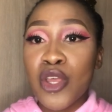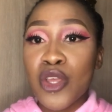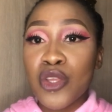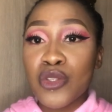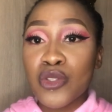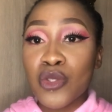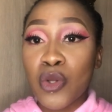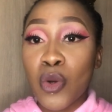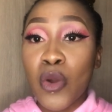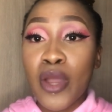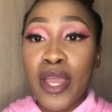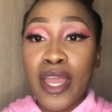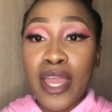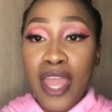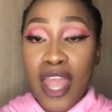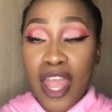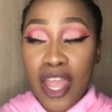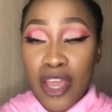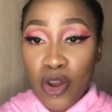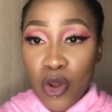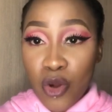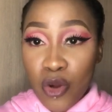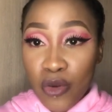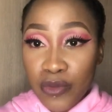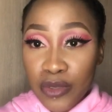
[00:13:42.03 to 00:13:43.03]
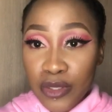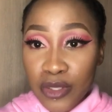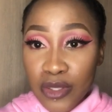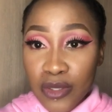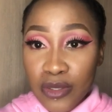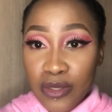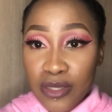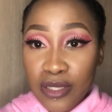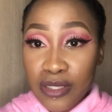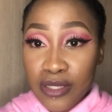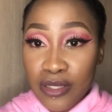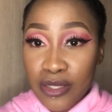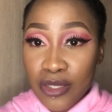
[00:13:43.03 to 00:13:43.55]
So head over to
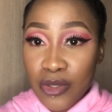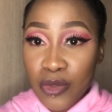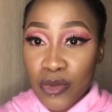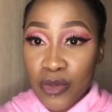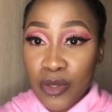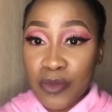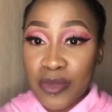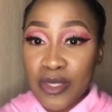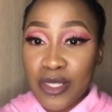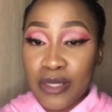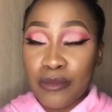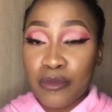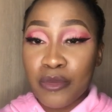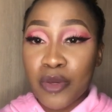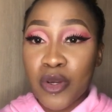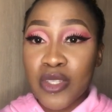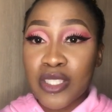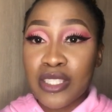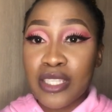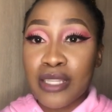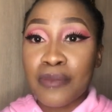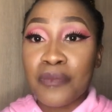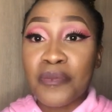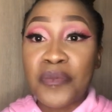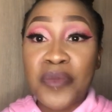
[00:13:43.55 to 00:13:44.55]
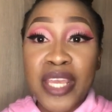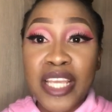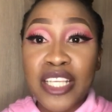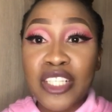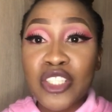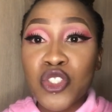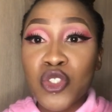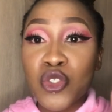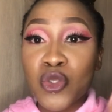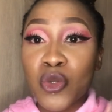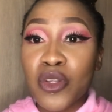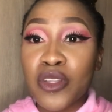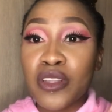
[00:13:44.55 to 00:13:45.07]
the description box and make
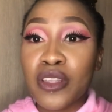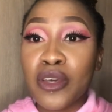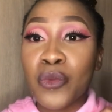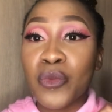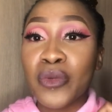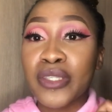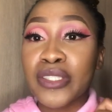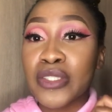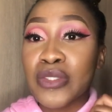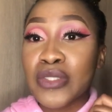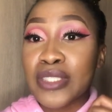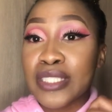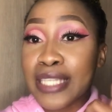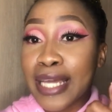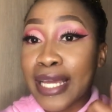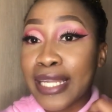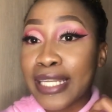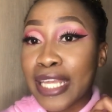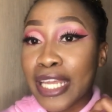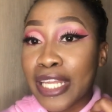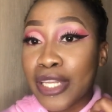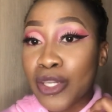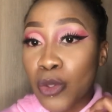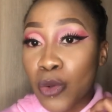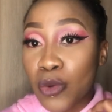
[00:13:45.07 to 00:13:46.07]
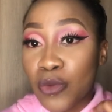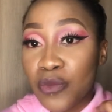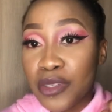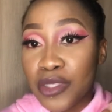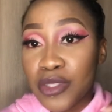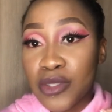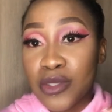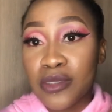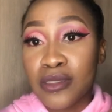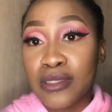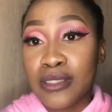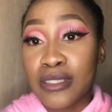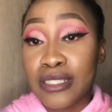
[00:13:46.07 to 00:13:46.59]
sure that when you're done heading over
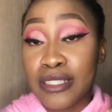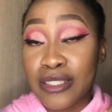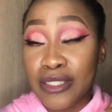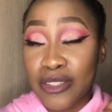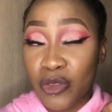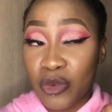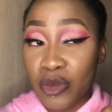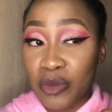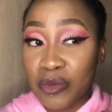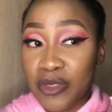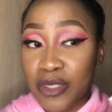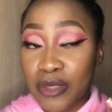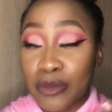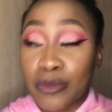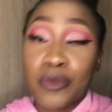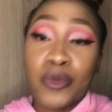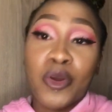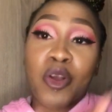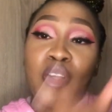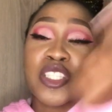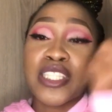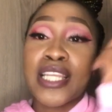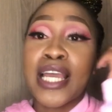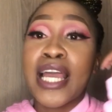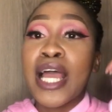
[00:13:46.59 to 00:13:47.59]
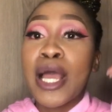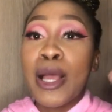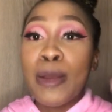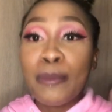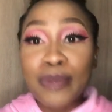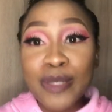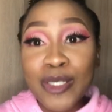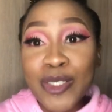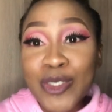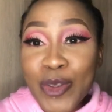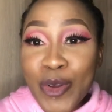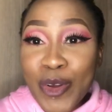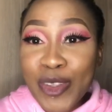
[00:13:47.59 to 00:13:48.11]
to the description box,
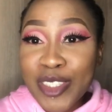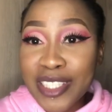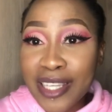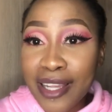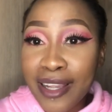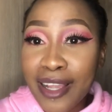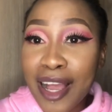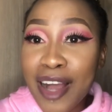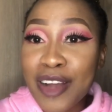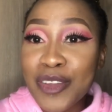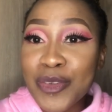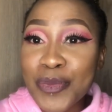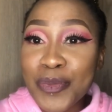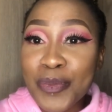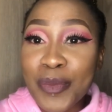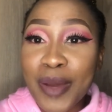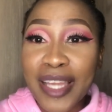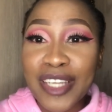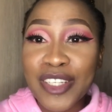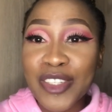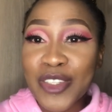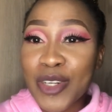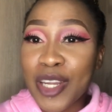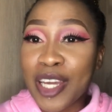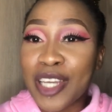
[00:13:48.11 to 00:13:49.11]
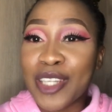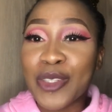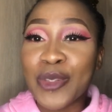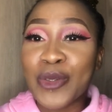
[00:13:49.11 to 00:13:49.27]
please go check out my try